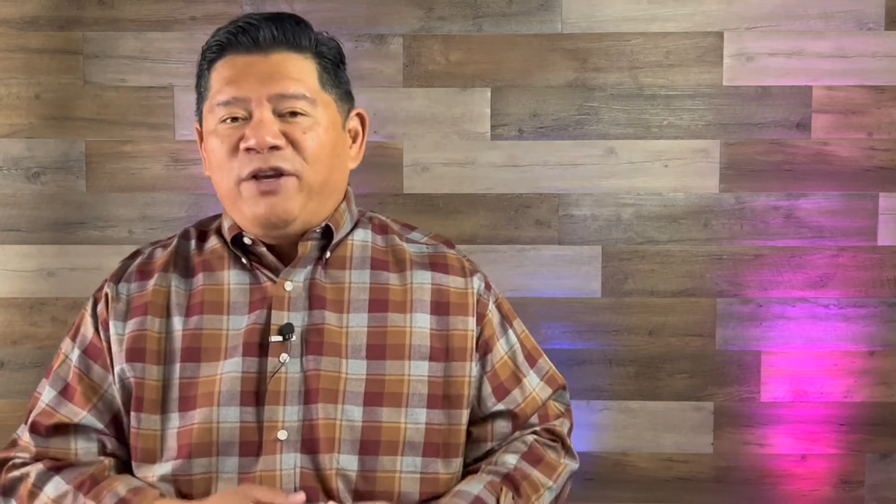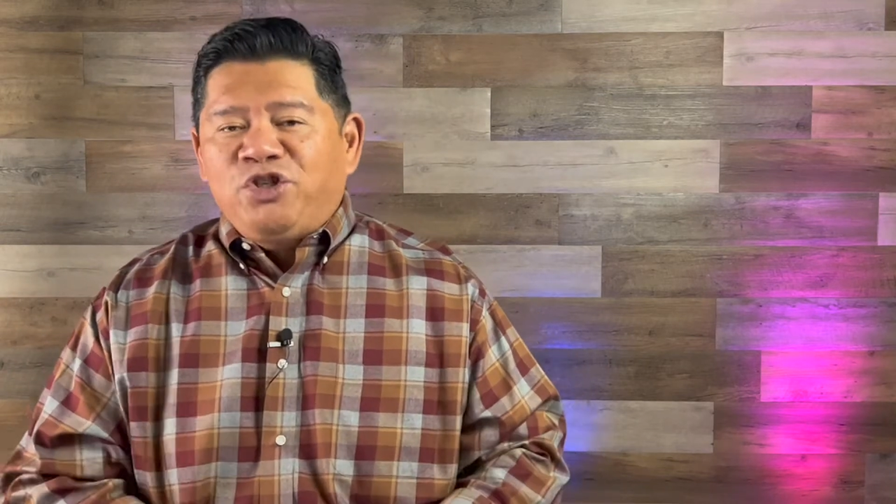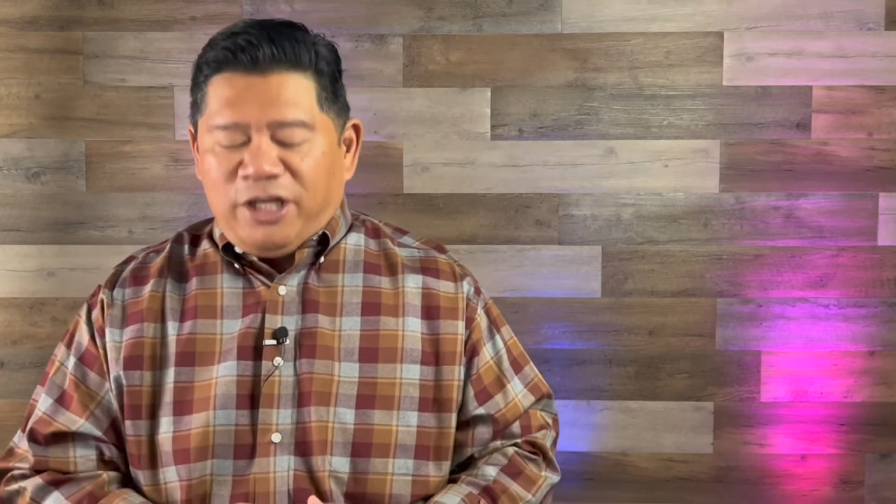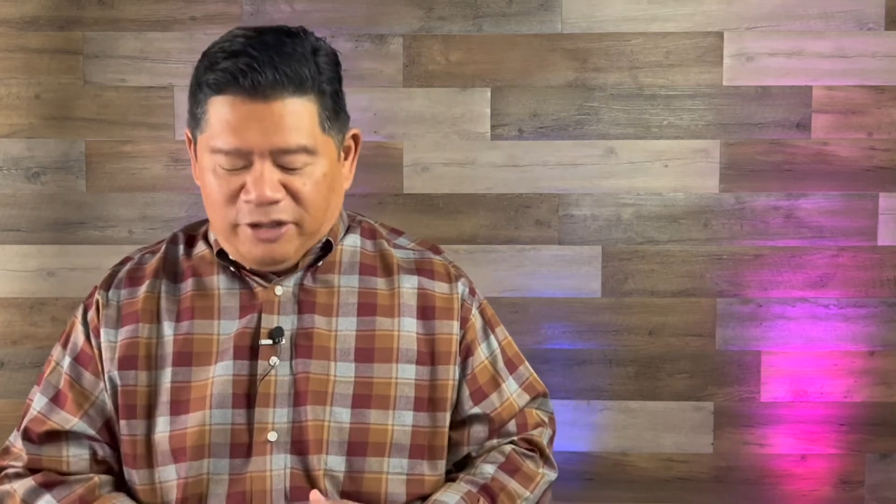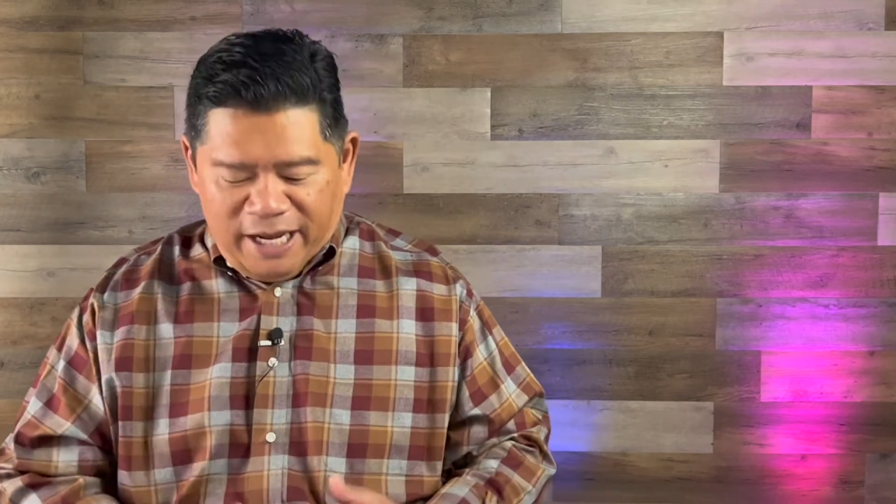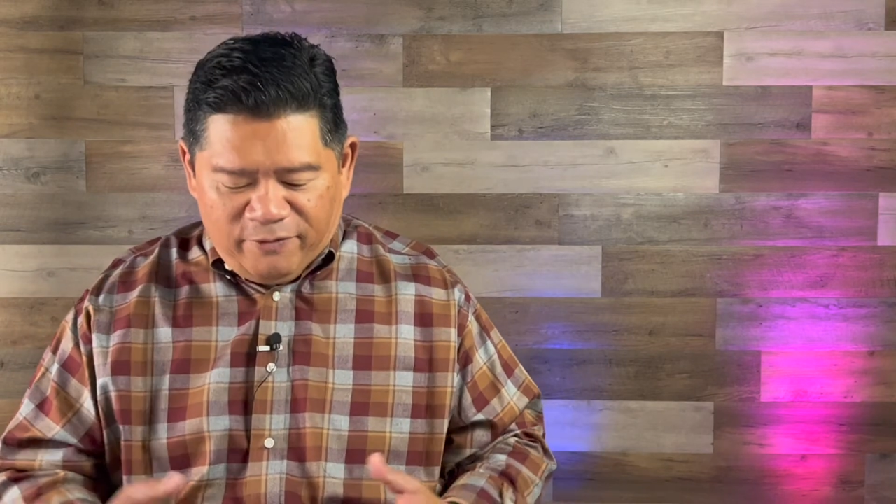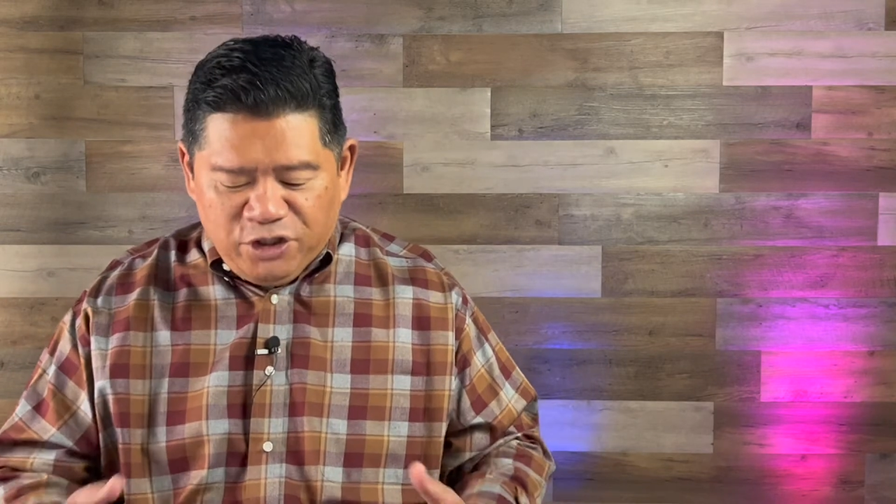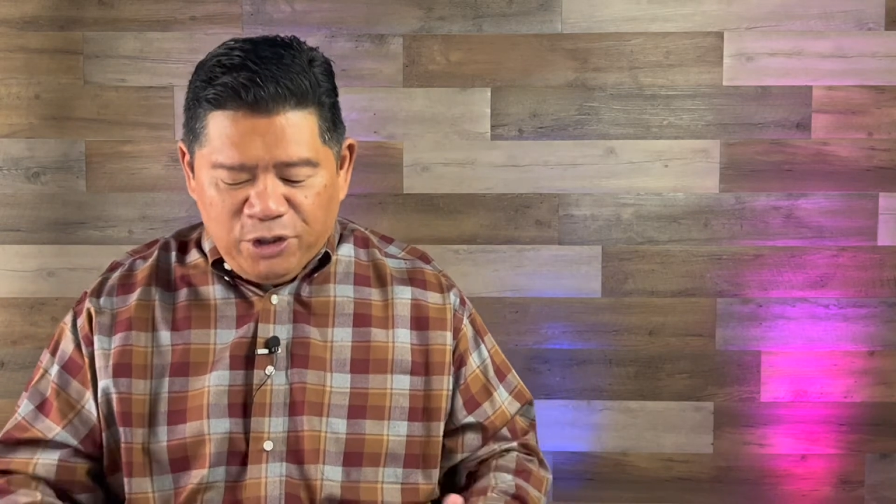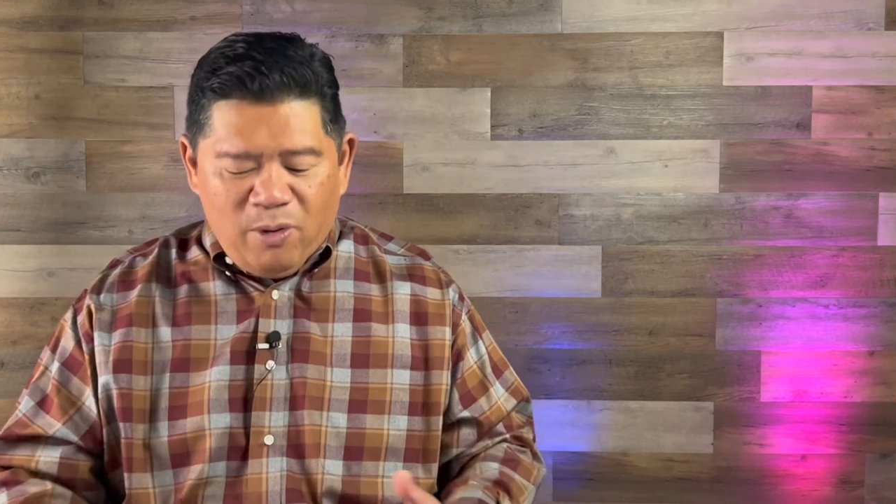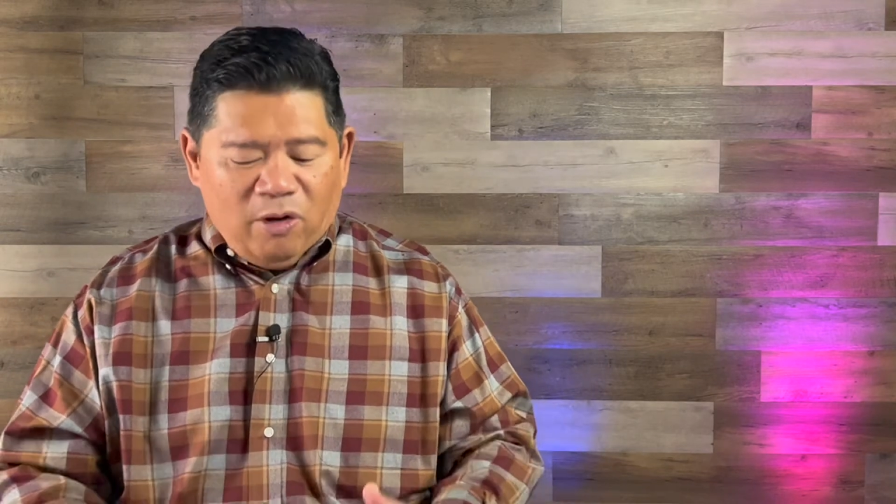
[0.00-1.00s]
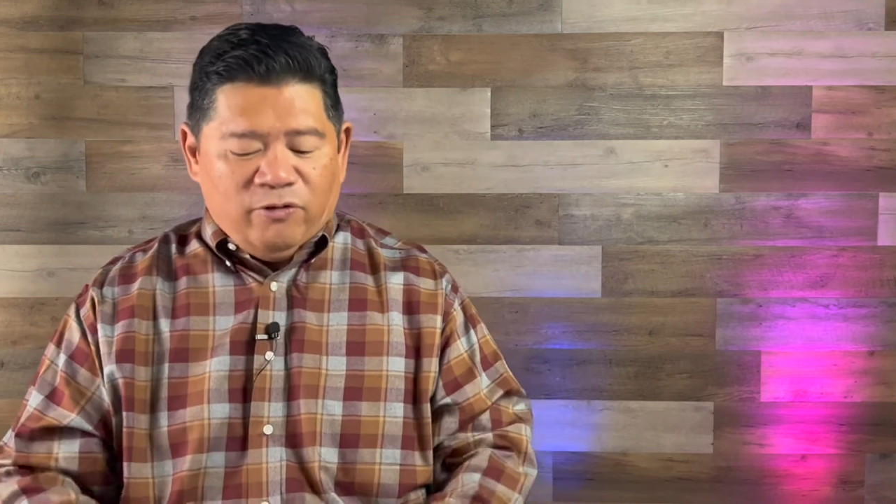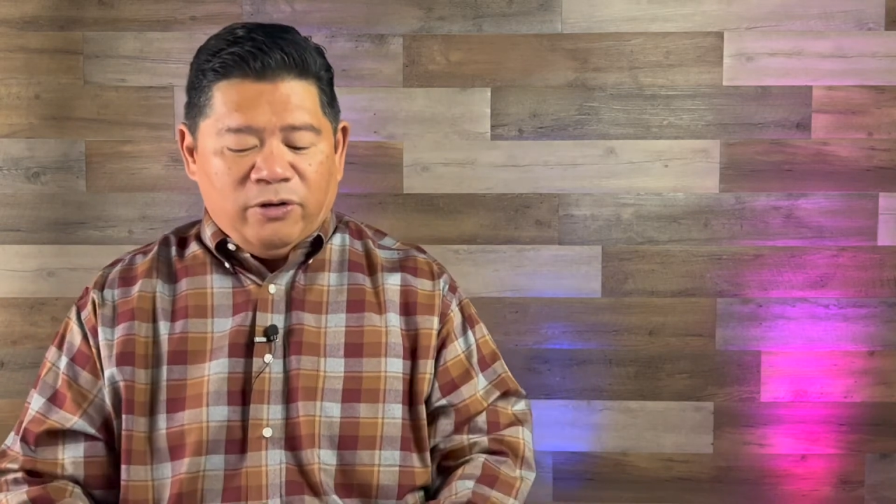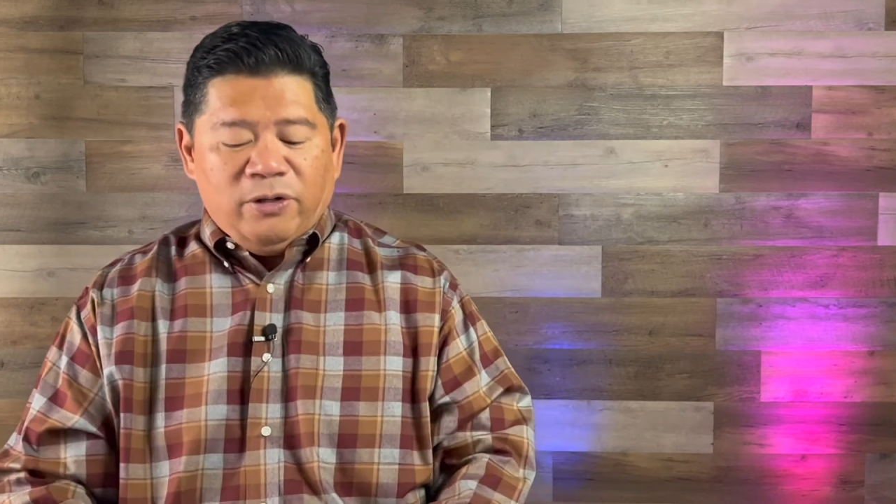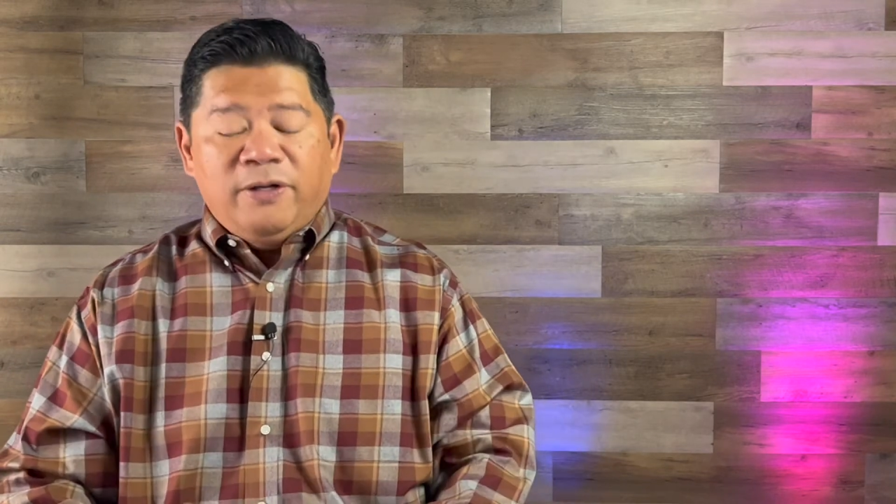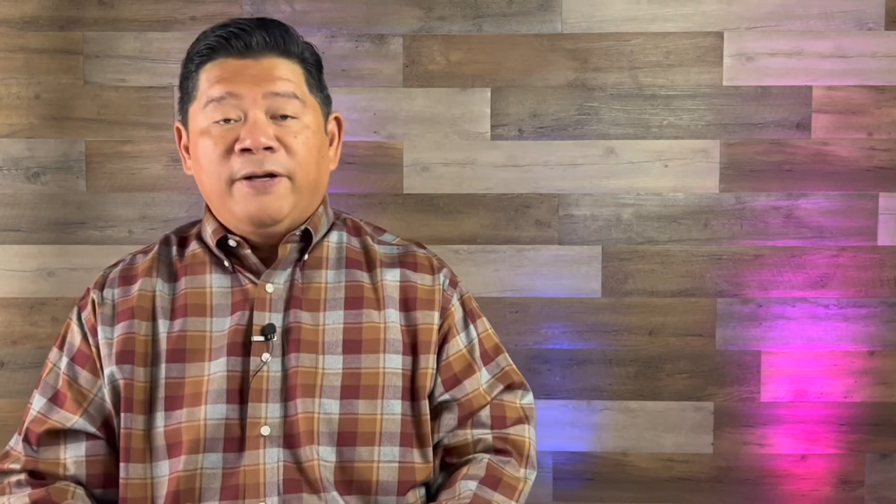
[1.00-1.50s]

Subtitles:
could just have a do-over.